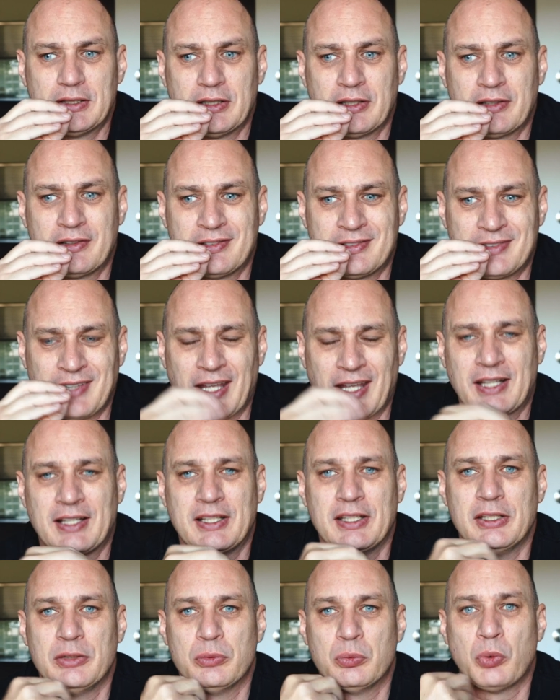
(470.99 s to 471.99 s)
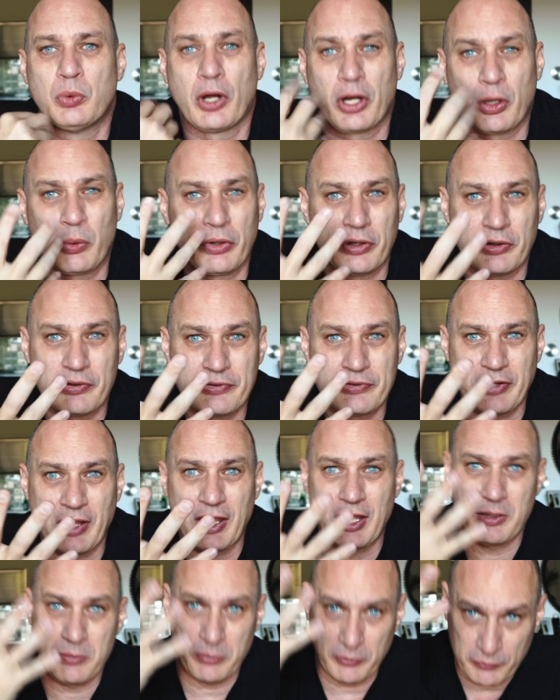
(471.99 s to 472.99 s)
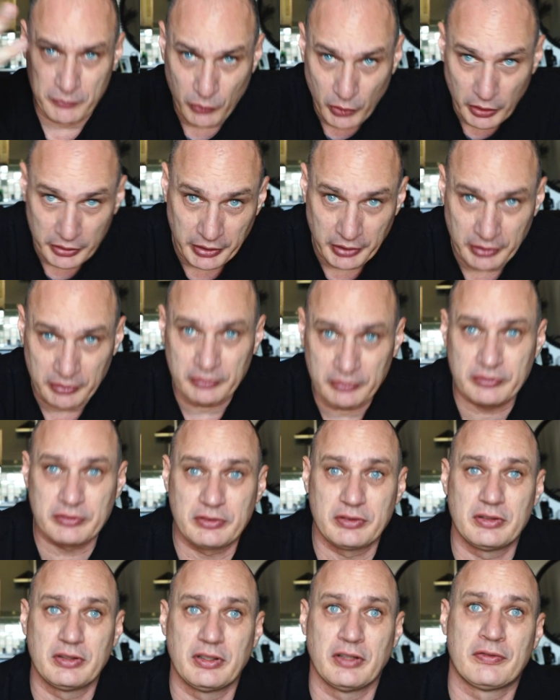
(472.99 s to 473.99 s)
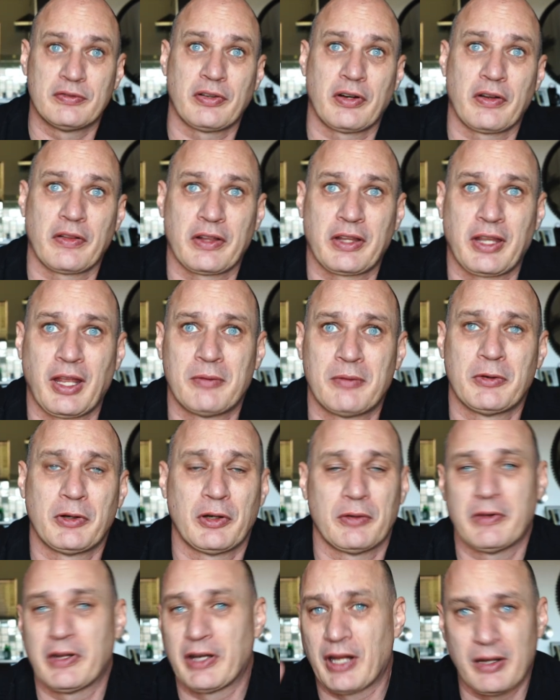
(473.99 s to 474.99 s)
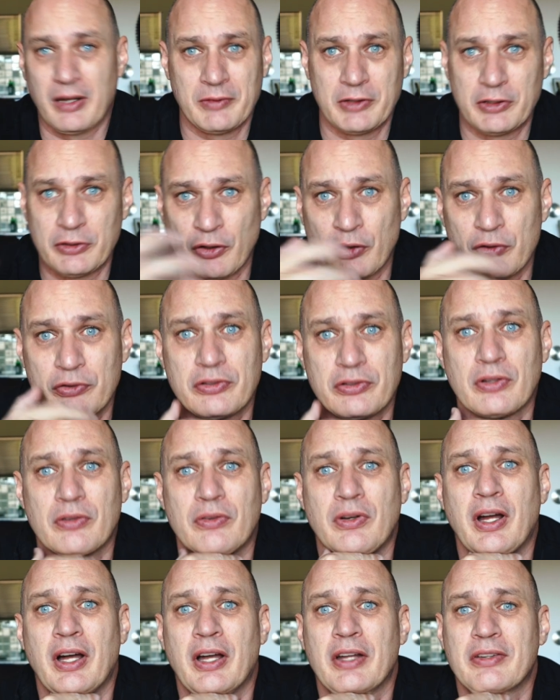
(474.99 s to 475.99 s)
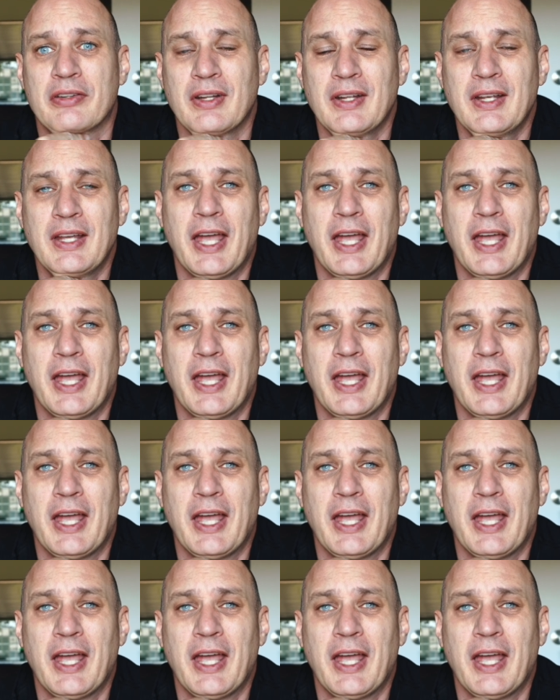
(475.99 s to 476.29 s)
exactly what I want to say before I get in front of the camera, no matter how many notes I write.